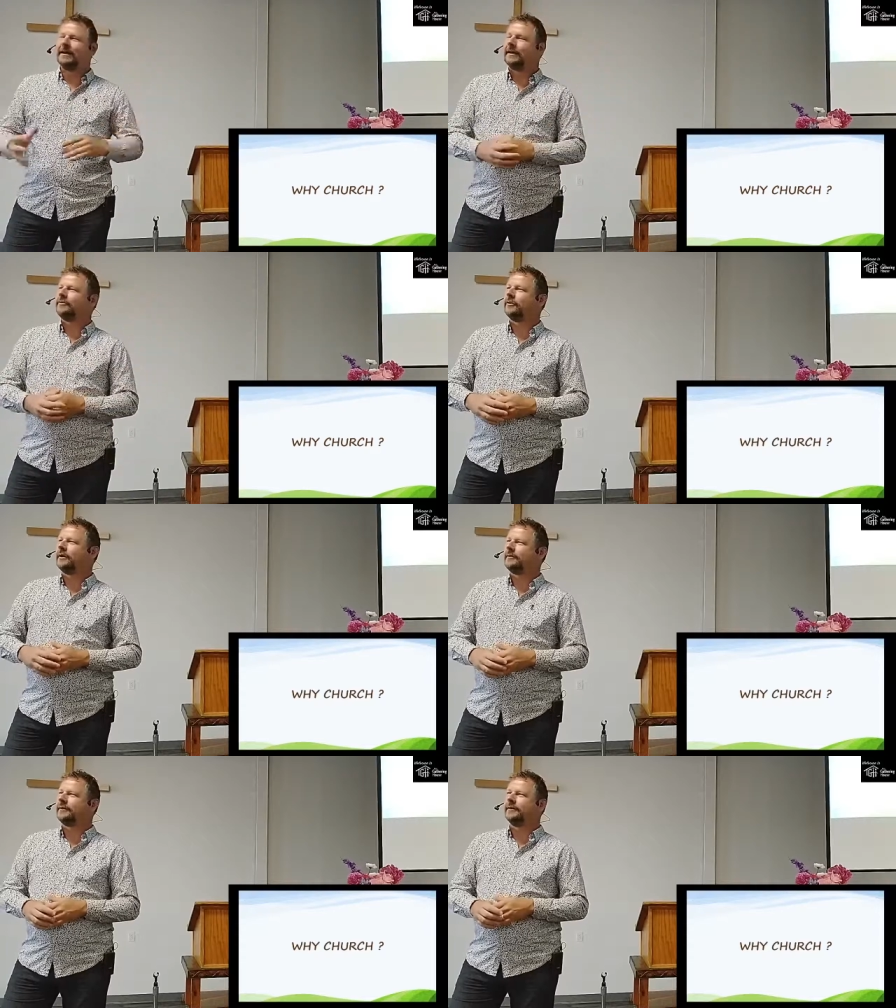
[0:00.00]
And so
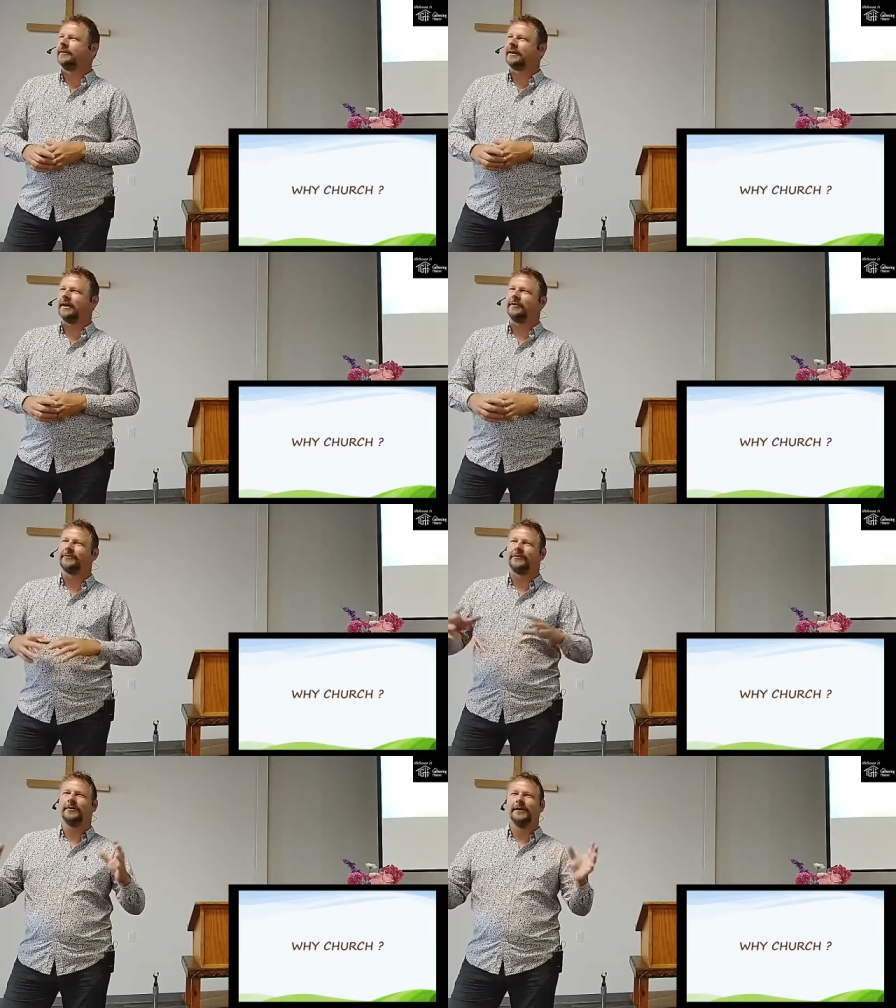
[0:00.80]
I said, okay,
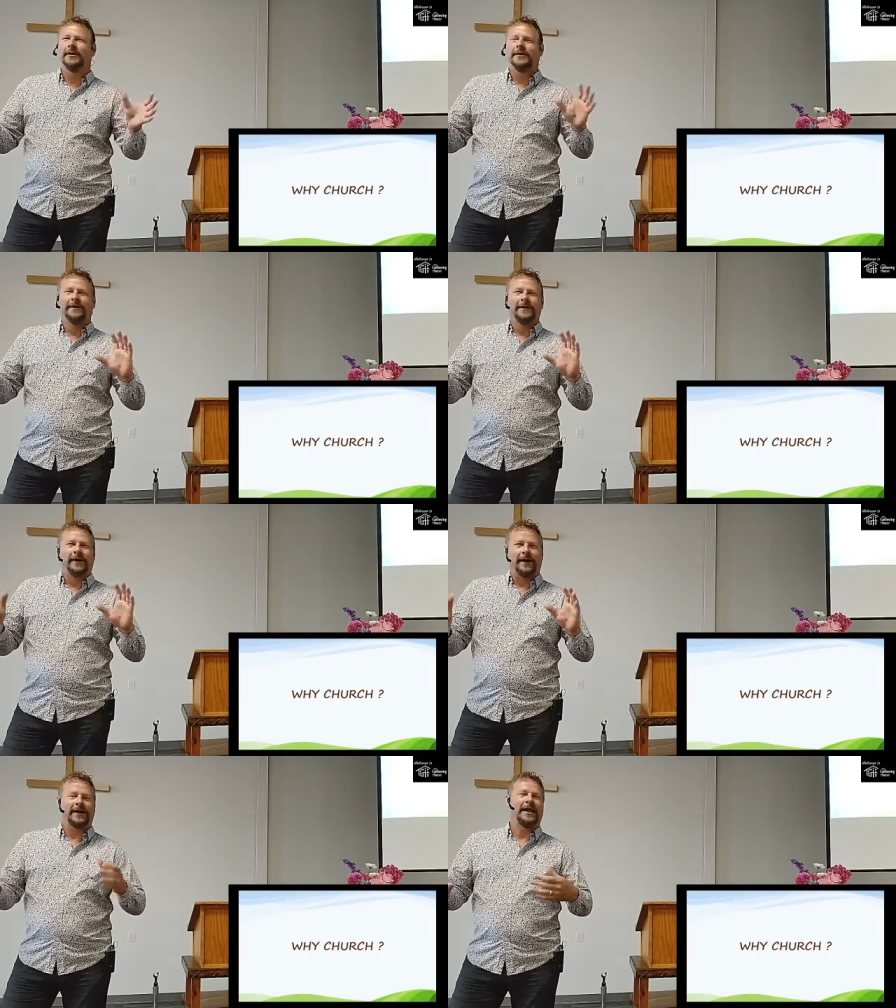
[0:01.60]
so
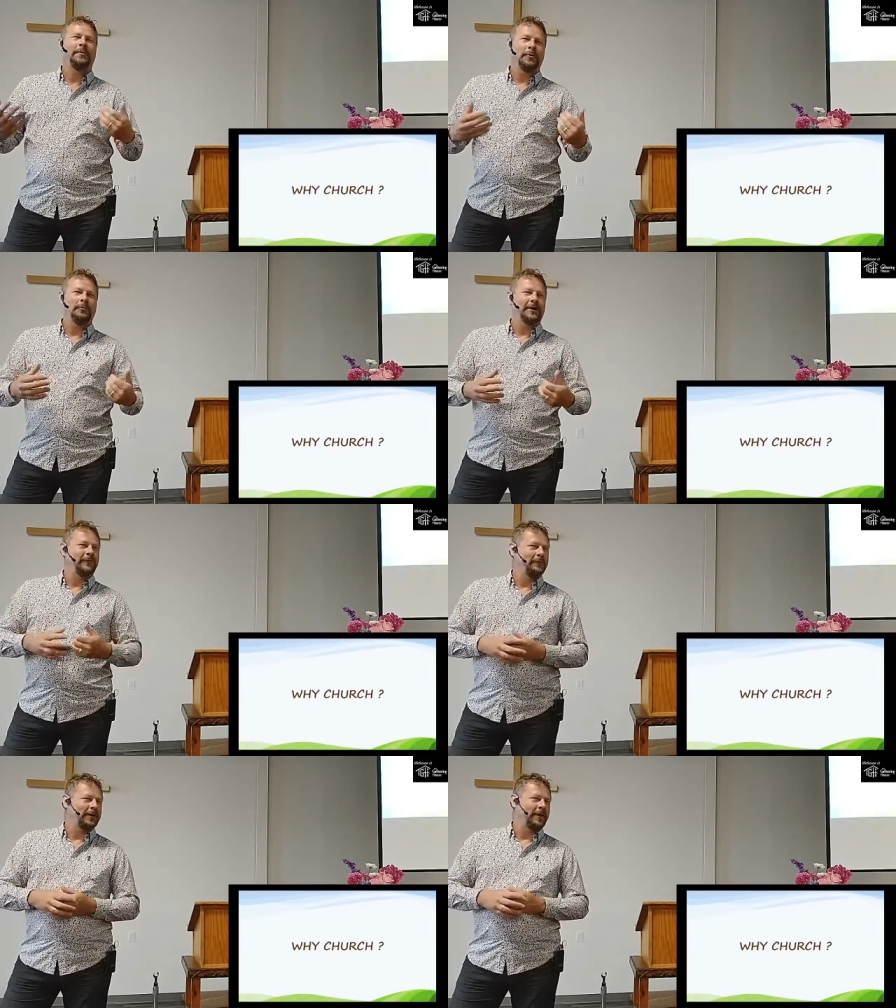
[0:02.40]
I came away
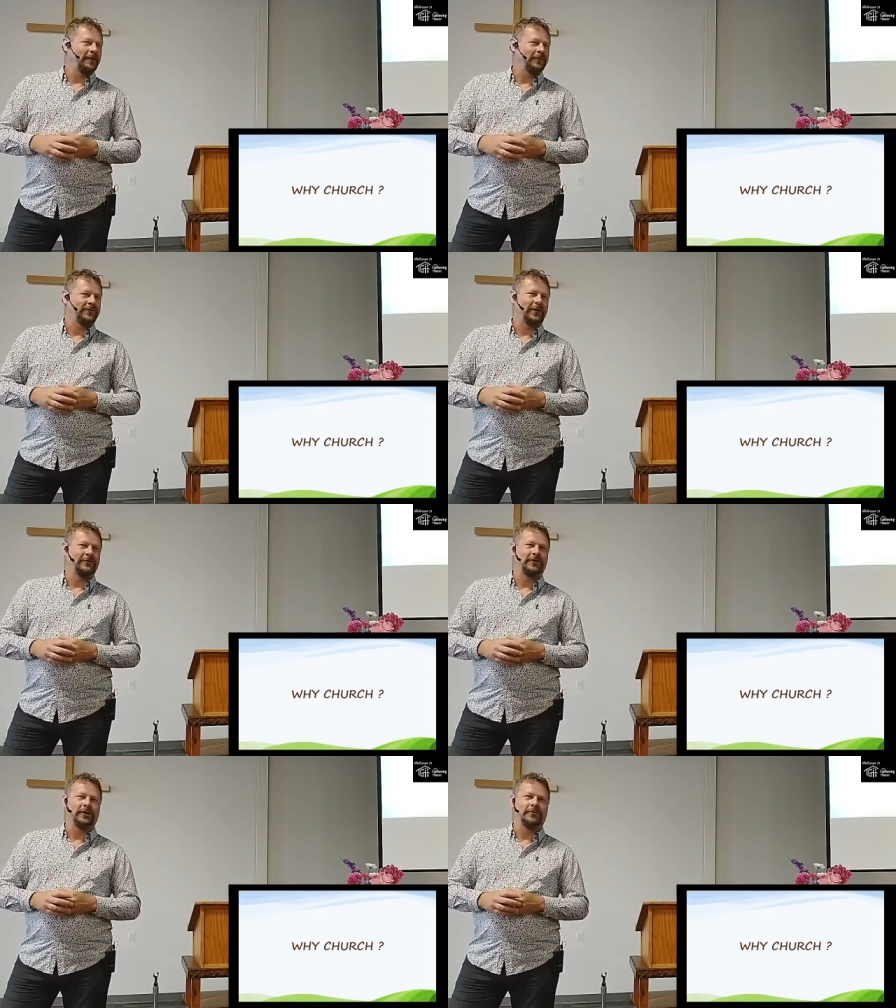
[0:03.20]
from the
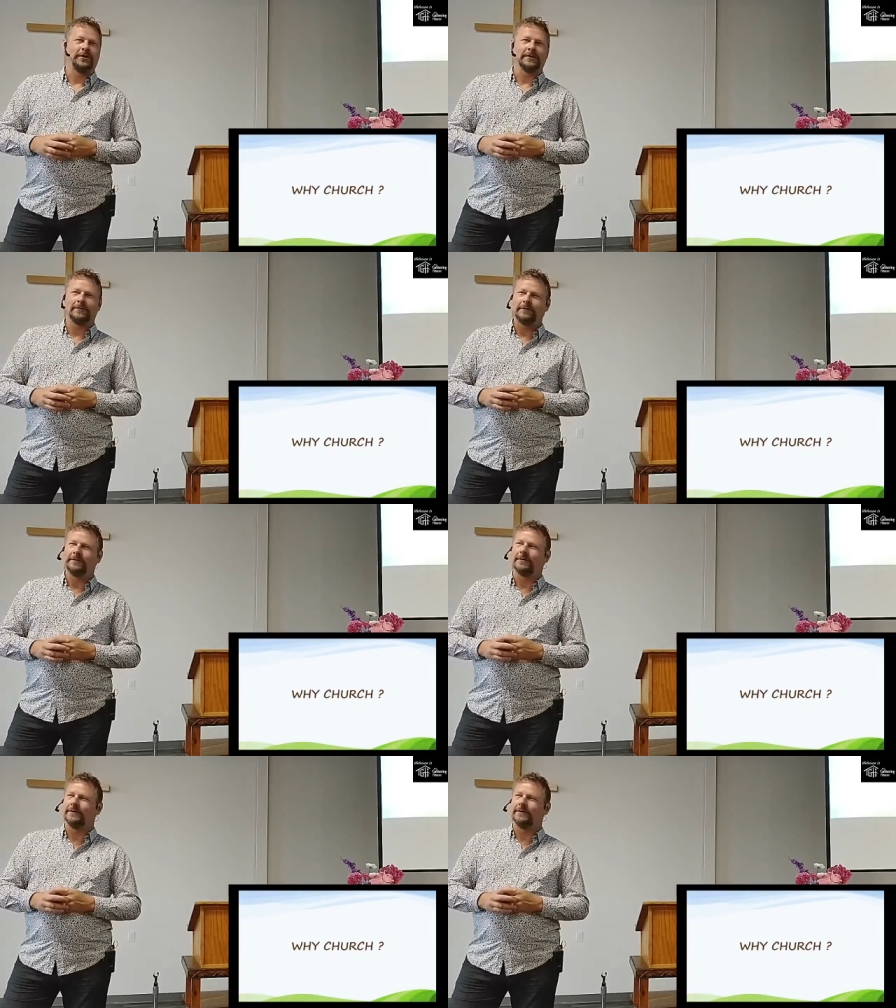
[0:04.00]
conversation going, oh,